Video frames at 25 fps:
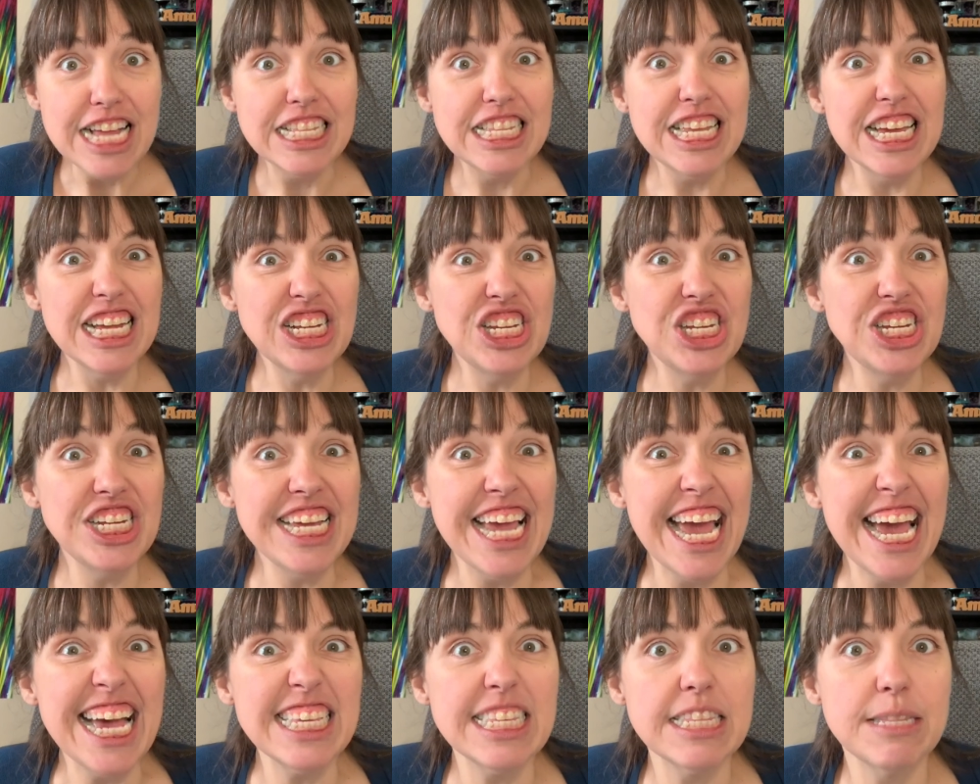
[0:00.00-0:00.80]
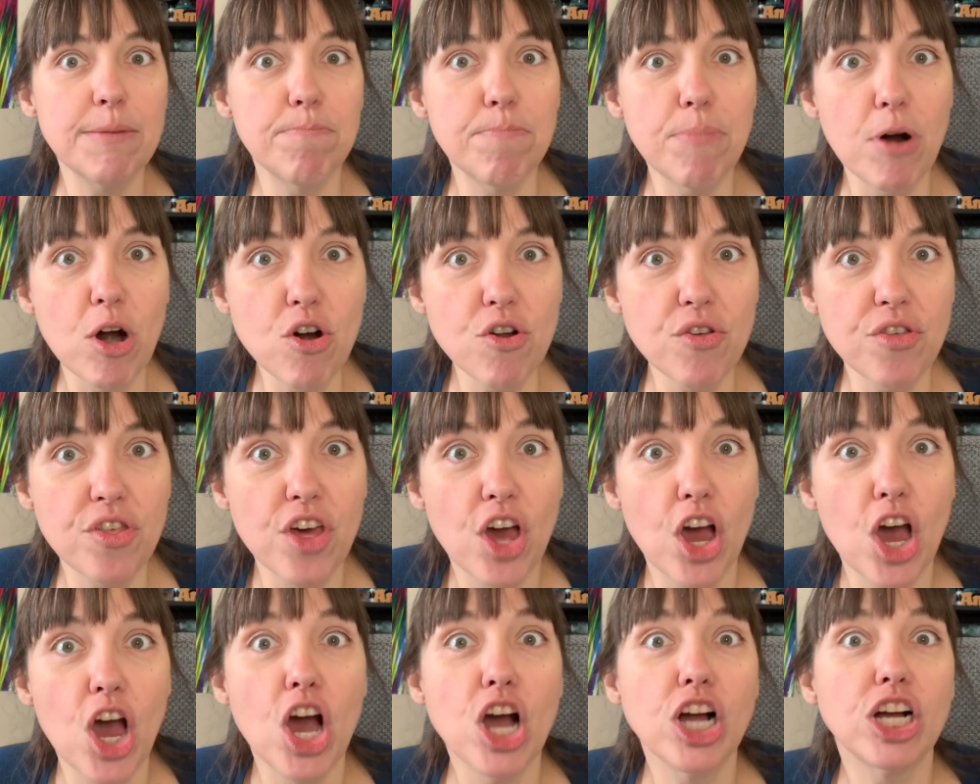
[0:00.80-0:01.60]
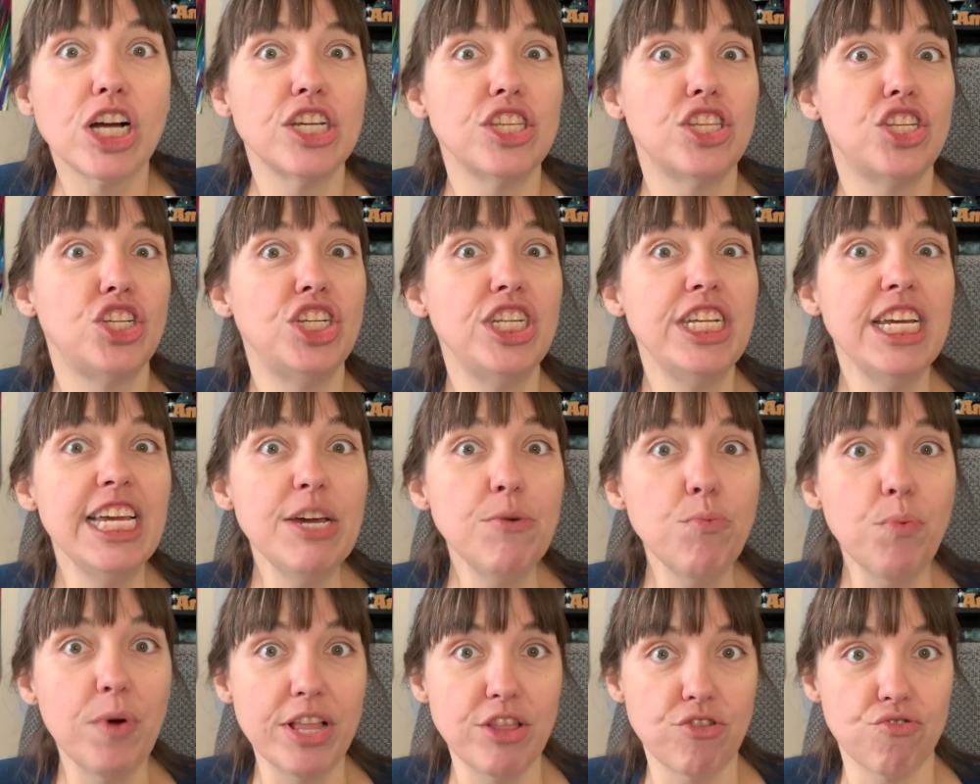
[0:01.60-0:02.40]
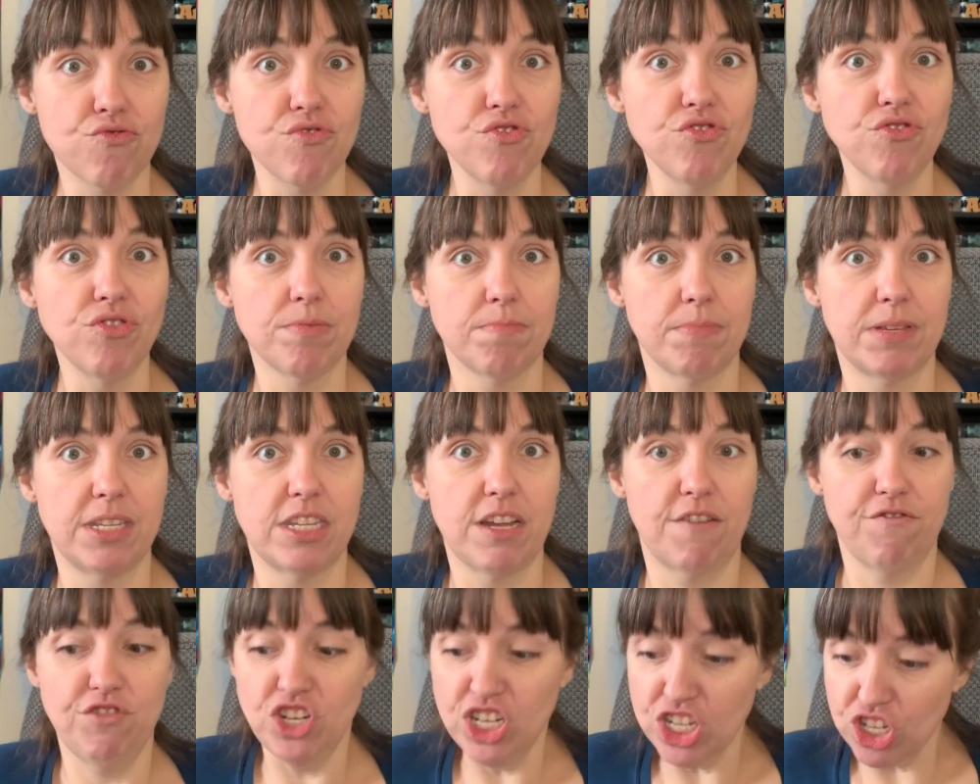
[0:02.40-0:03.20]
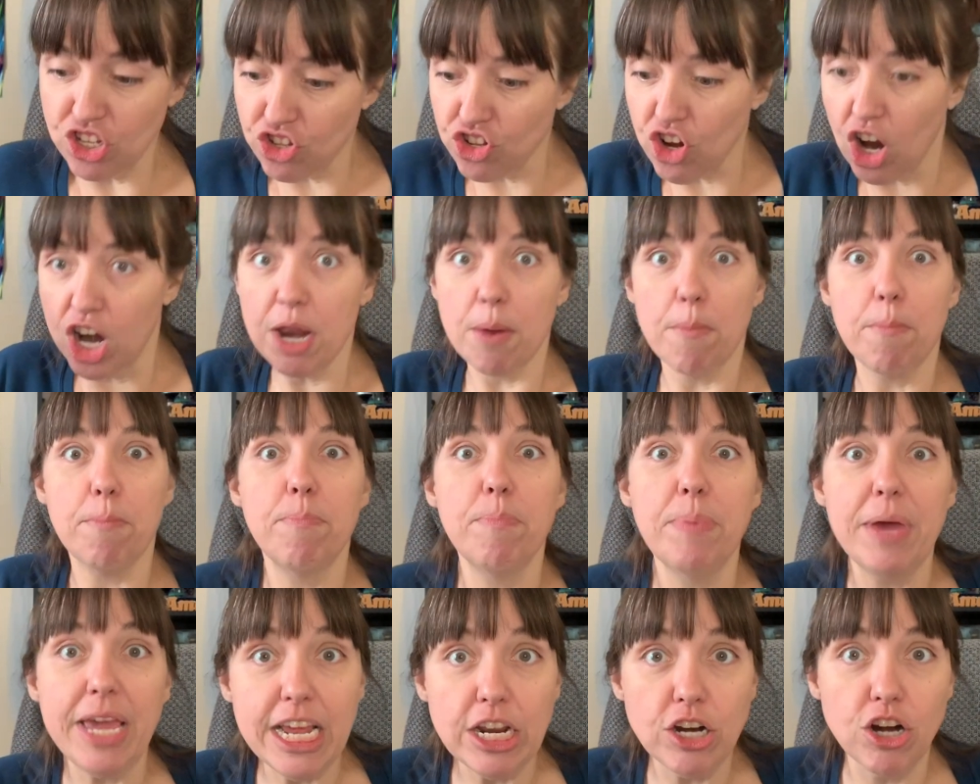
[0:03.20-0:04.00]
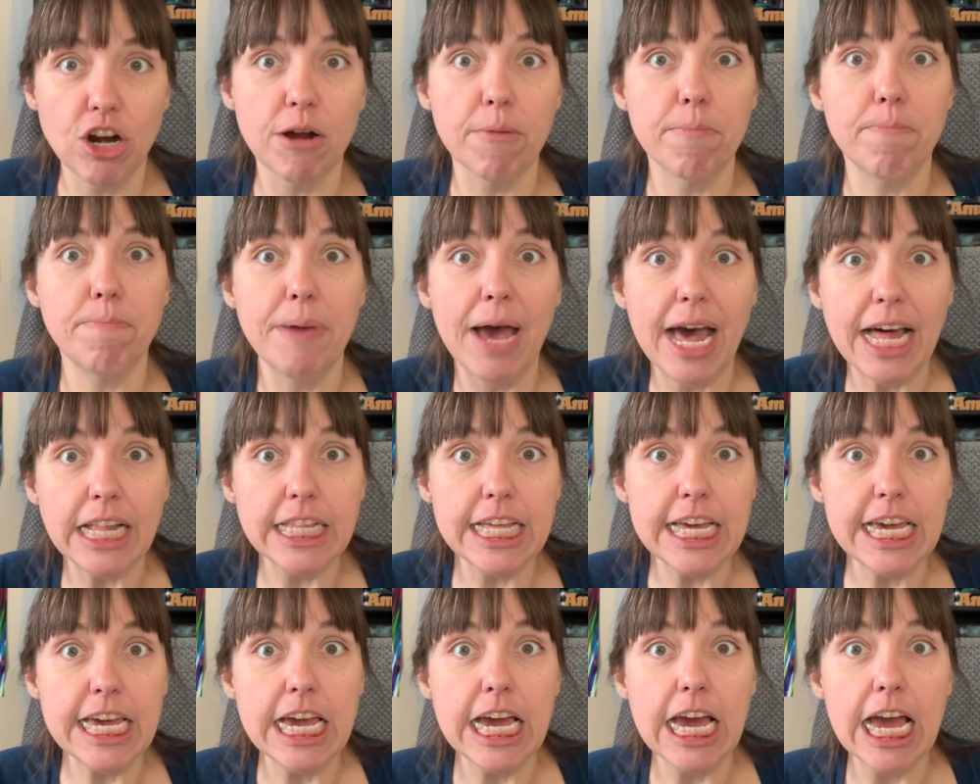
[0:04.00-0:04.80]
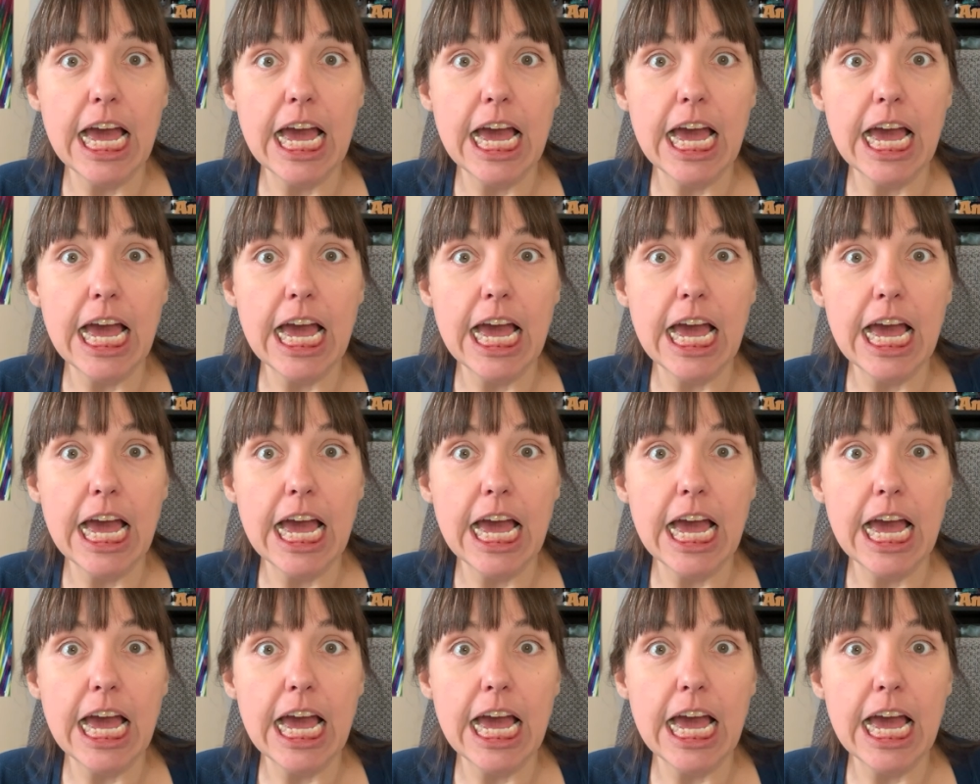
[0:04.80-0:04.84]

Then she has the birth because she went through some stuff. She started beating her belly